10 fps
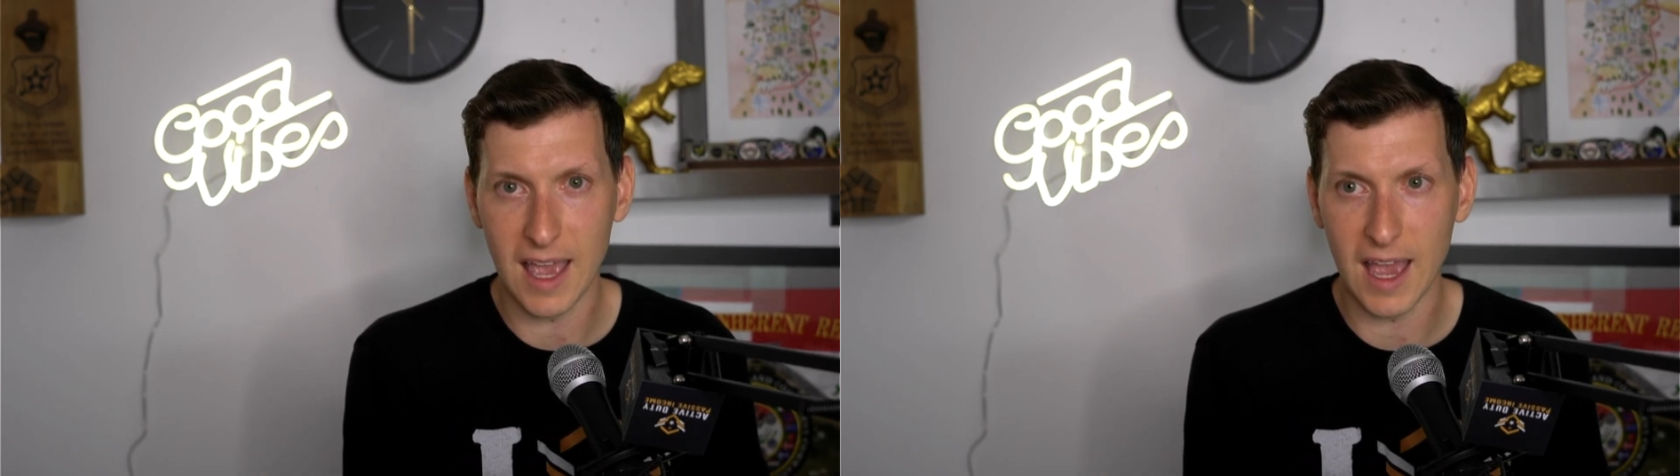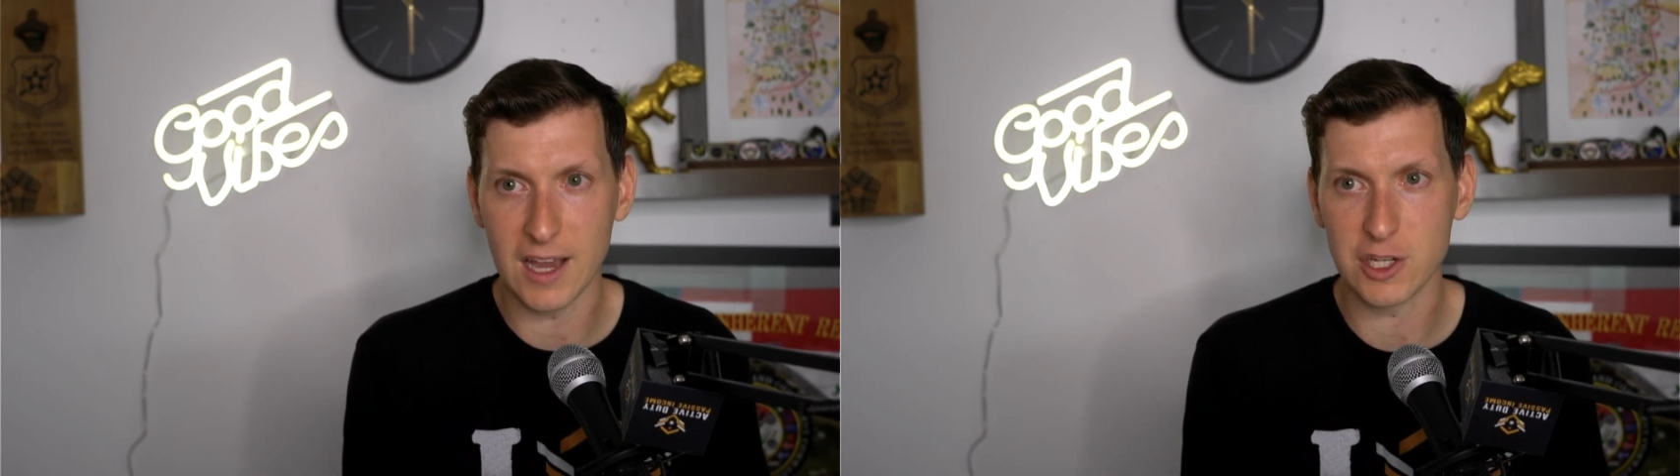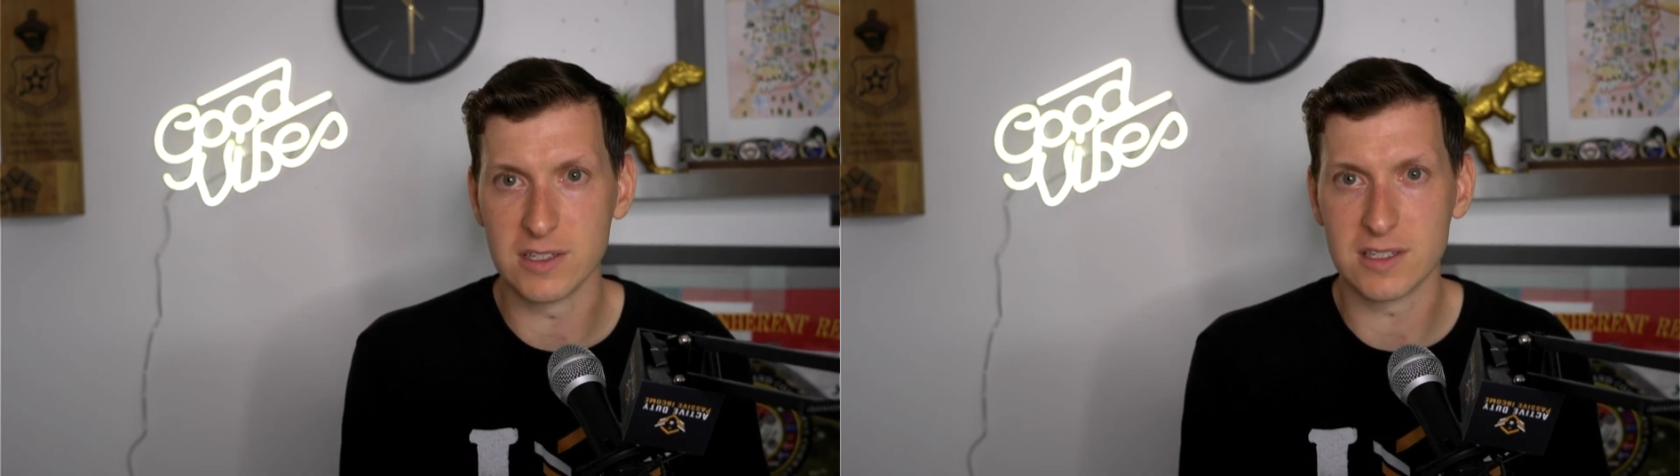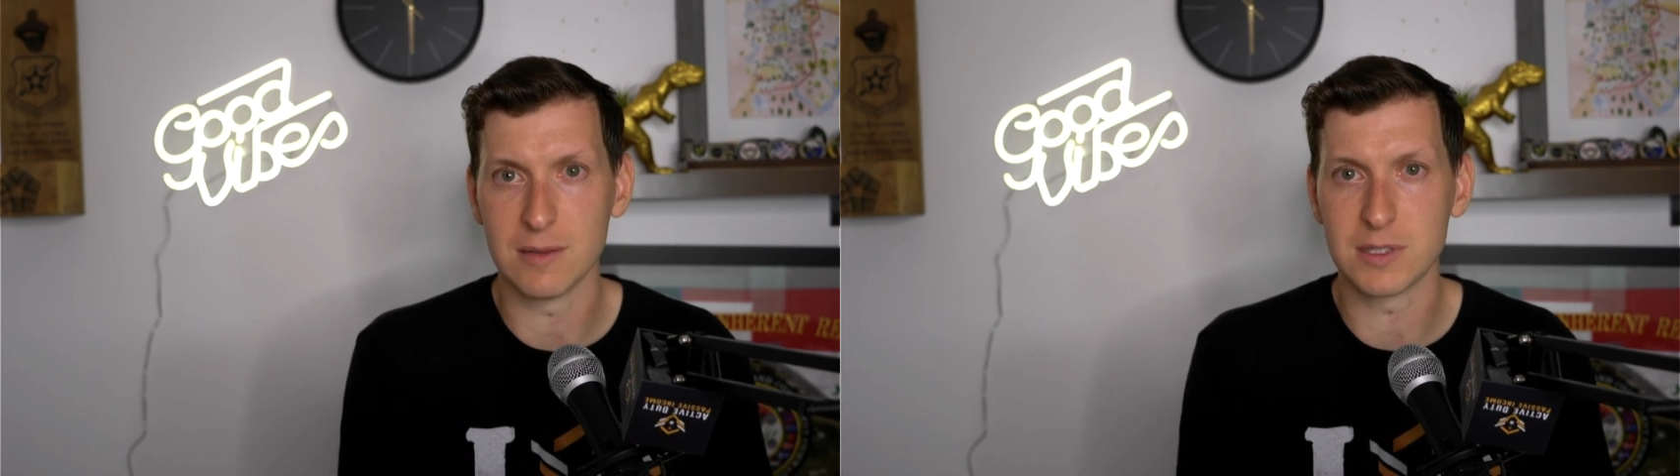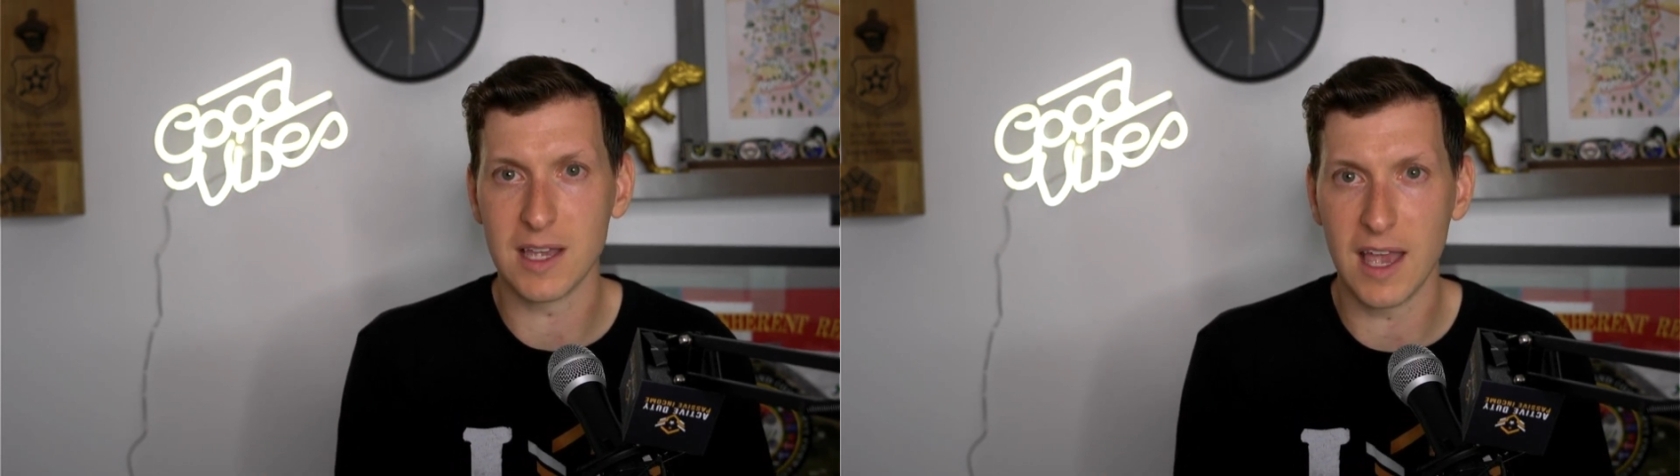action
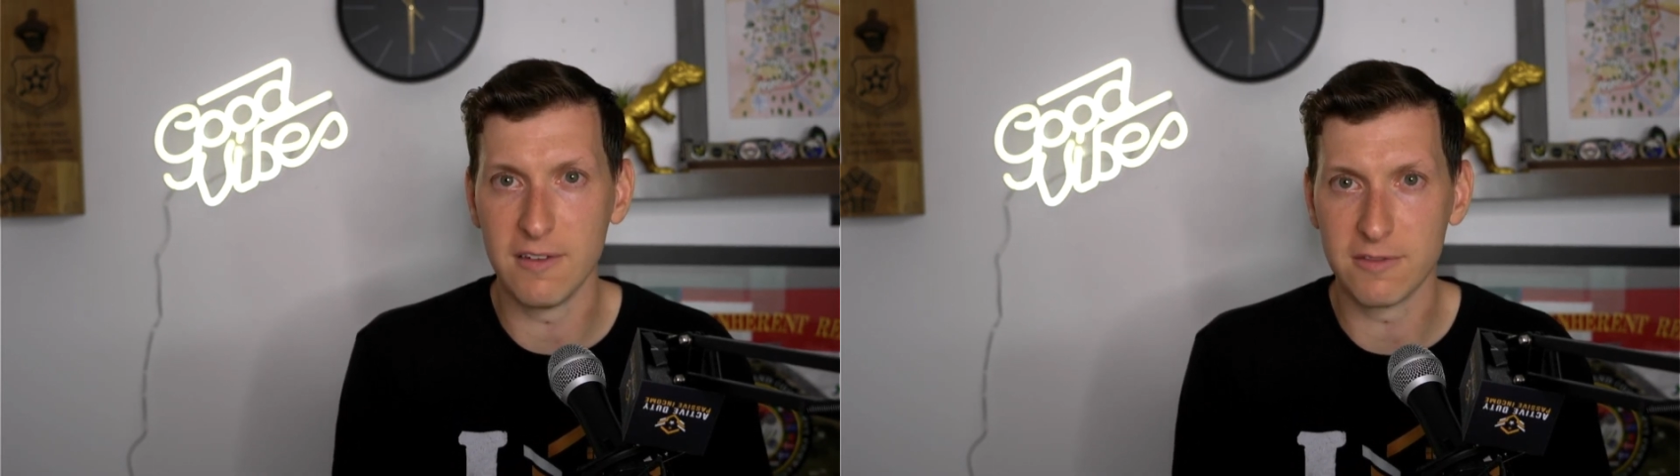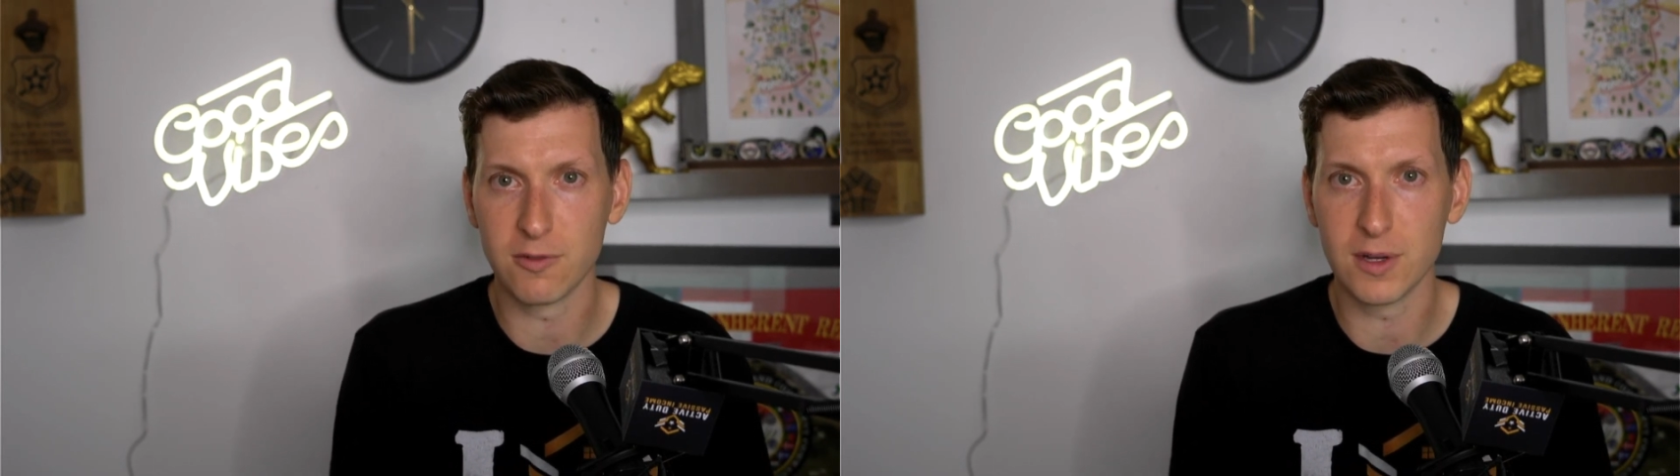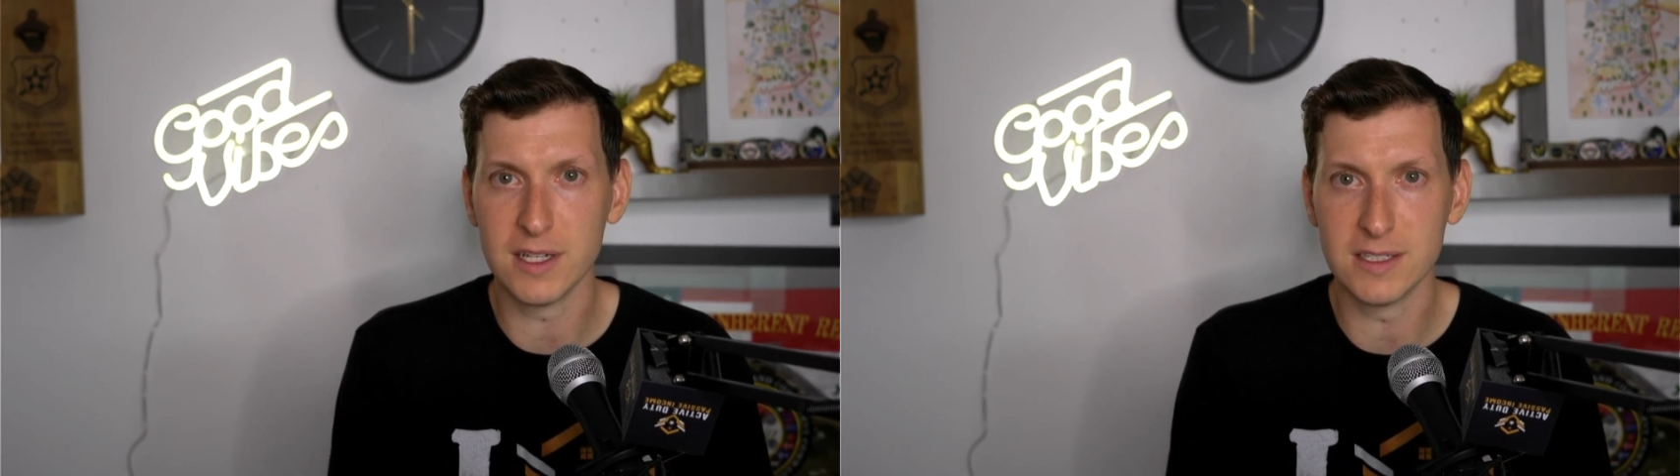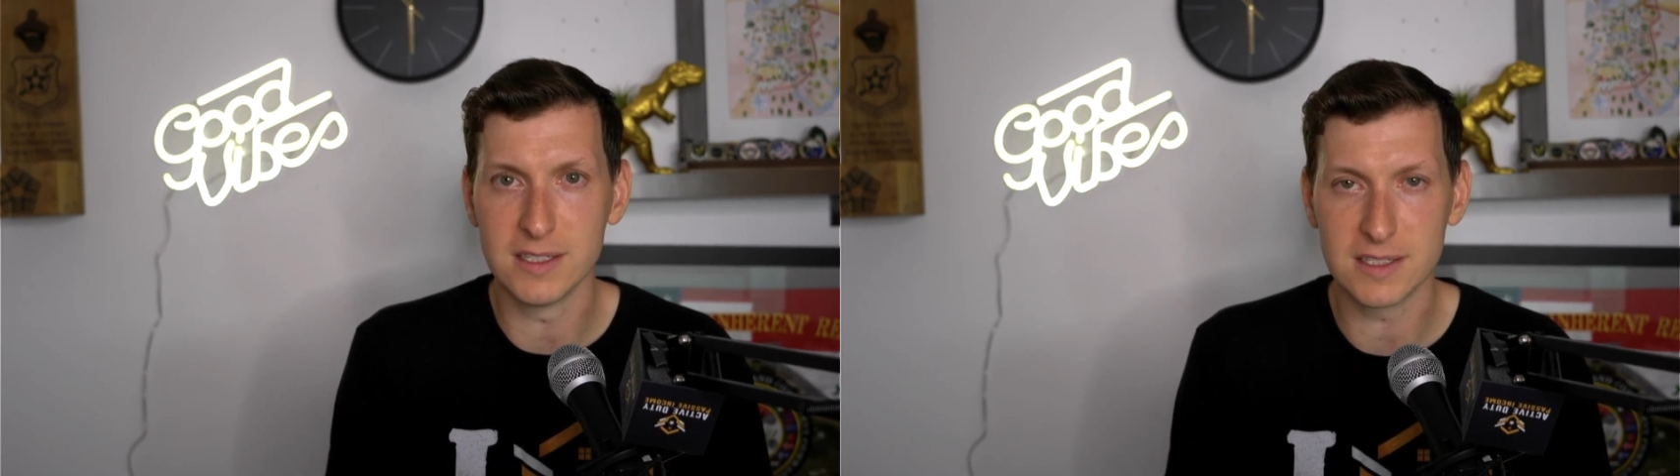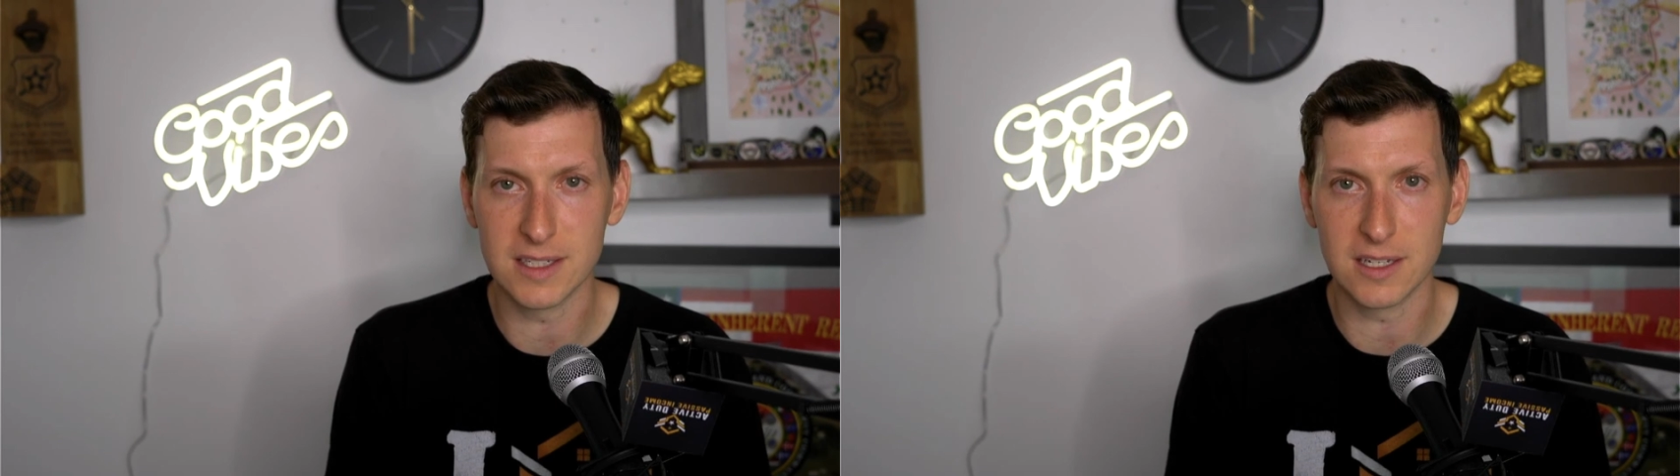steps every
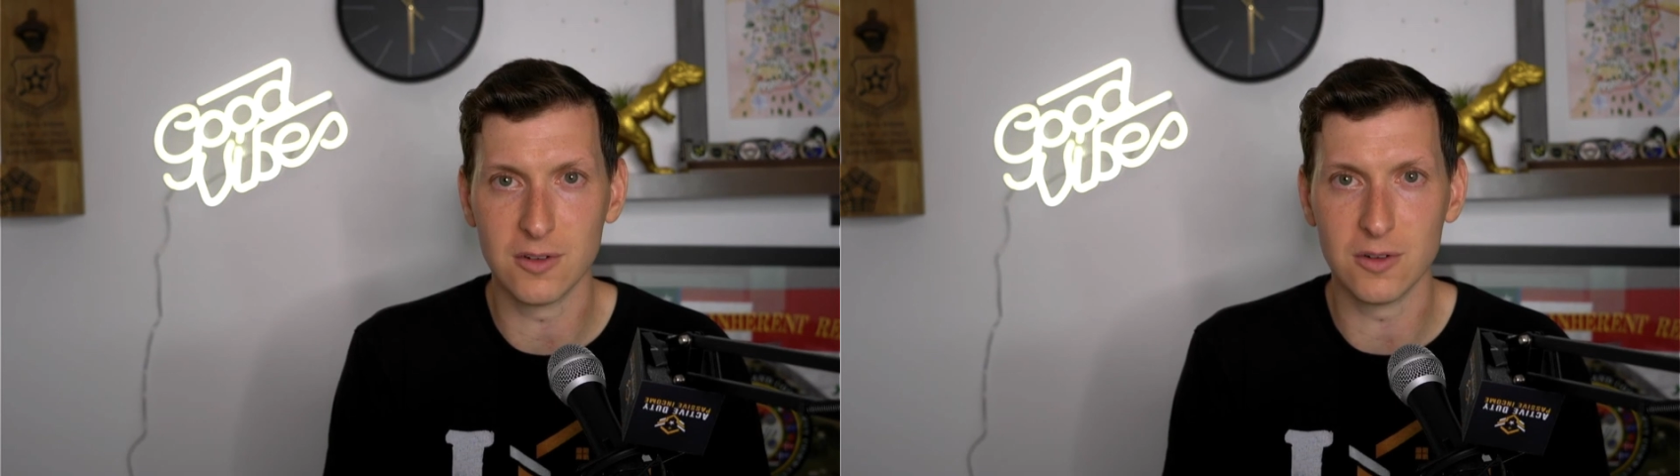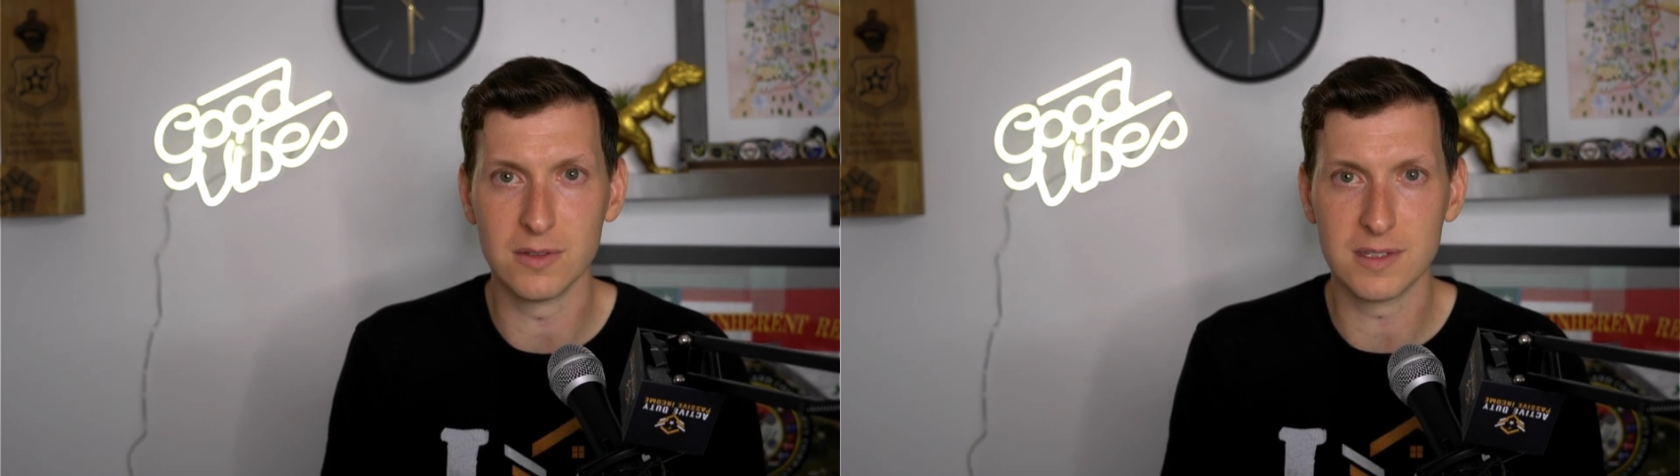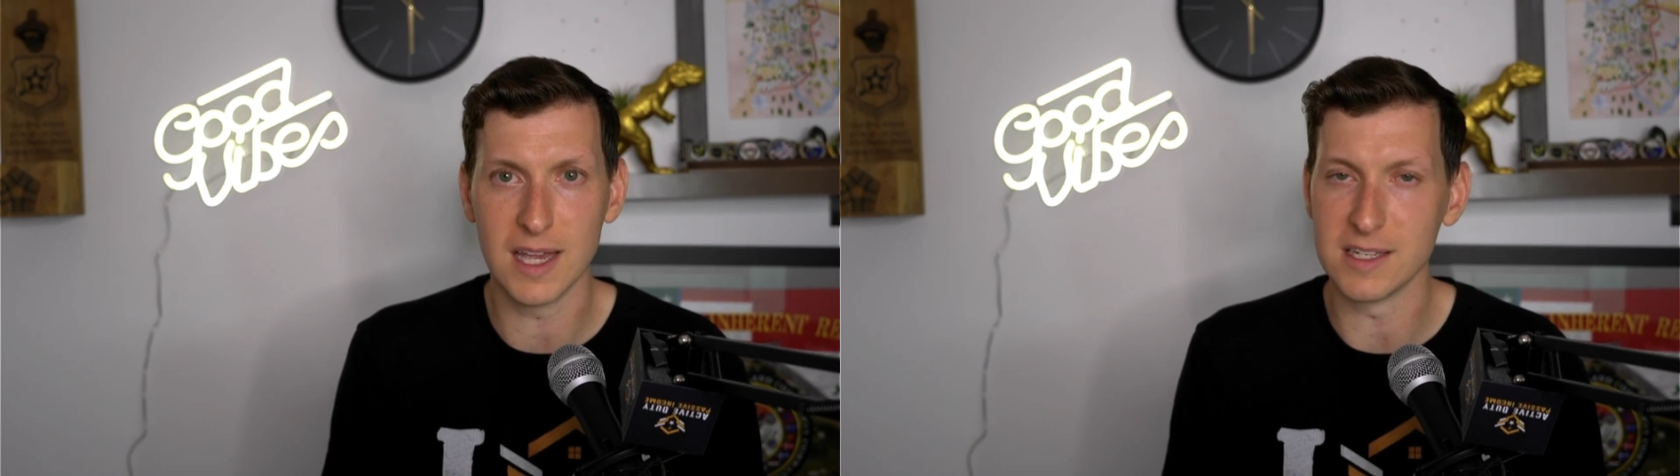single day,